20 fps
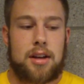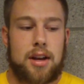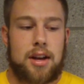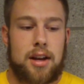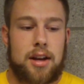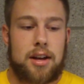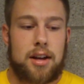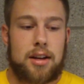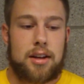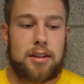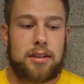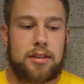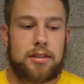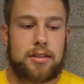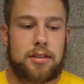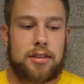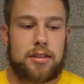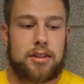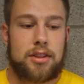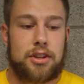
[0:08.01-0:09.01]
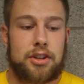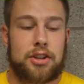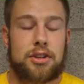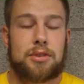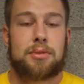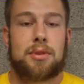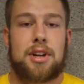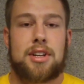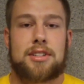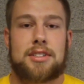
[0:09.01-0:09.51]
Uh, they're a
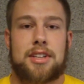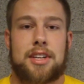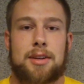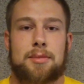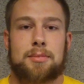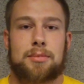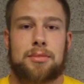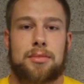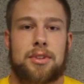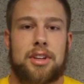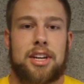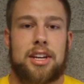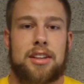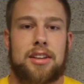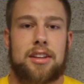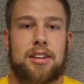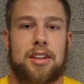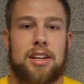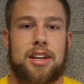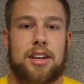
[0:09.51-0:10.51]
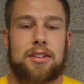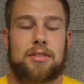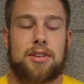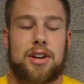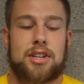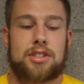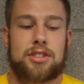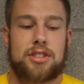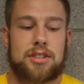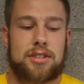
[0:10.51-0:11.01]
good run team, leading the league in
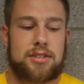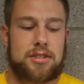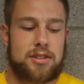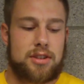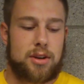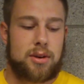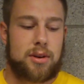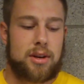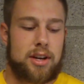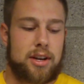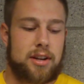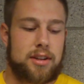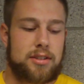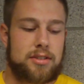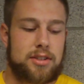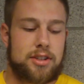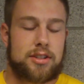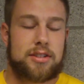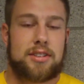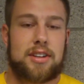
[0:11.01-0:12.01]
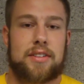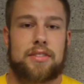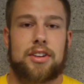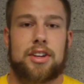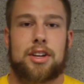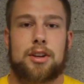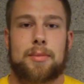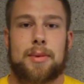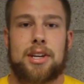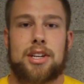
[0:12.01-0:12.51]
rushing, so uh, it's good,
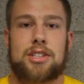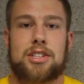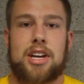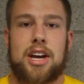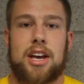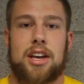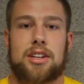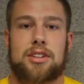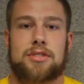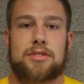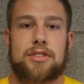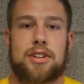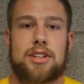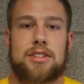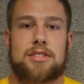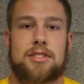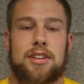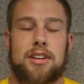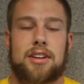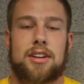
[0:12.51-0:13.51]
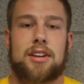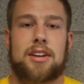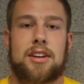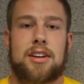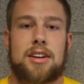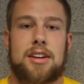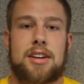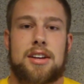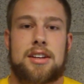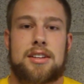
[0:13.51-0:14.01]
definitely going to be a challenge for us to
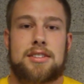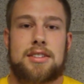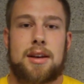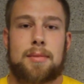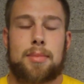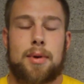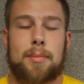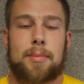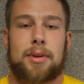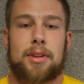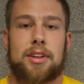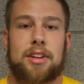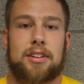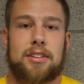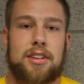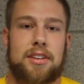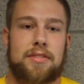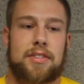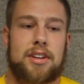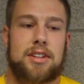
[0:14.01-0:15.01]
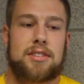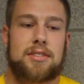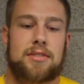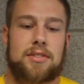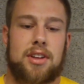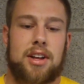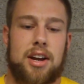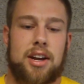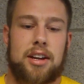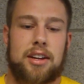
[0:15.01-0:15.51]
step up on the
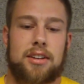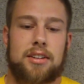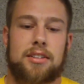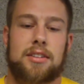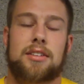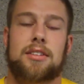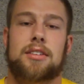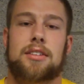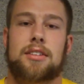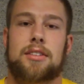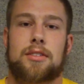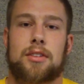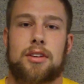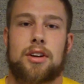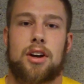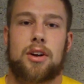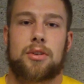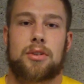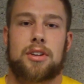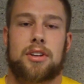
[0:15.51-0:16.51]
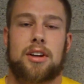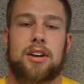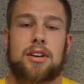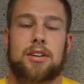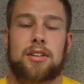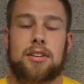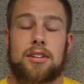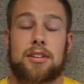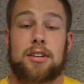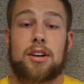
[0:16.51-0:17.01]
defensive line and on the
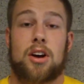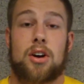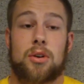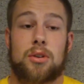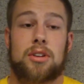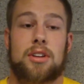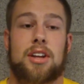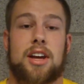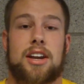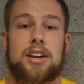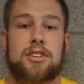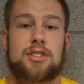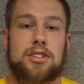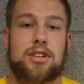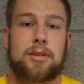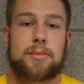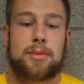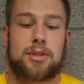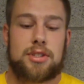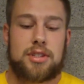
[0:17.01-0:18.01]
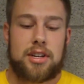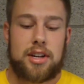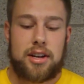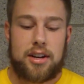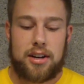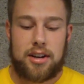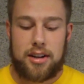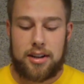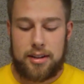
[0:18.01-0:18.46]
on the line of scrimmage there.